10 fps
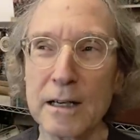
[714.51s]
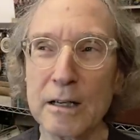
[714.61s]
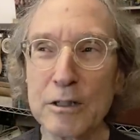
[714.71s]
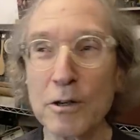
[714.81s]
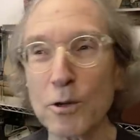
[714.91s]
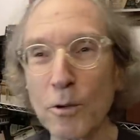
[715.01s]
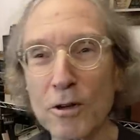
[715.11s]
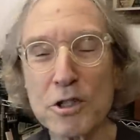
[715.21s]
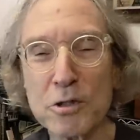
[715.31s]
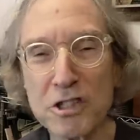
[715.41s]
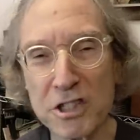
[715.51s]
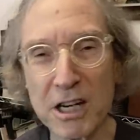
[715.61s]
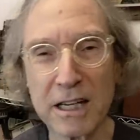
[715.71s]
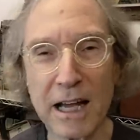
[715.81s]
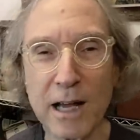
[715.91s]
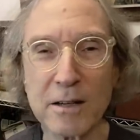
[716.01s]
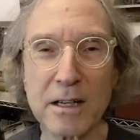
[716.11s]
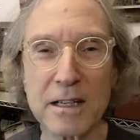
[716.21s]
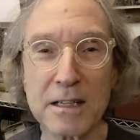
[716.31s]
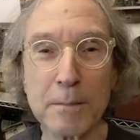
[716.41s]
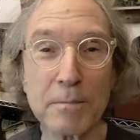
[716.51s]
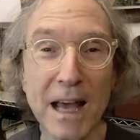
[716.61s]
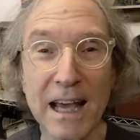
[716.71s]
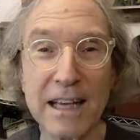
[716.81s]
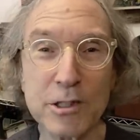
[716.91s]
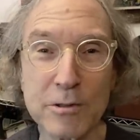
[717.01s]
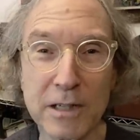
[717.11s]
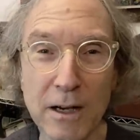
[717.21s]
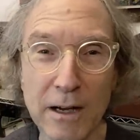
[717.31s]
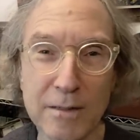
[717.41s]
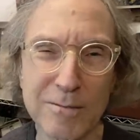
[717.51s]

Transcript: You could also check out the Patreon.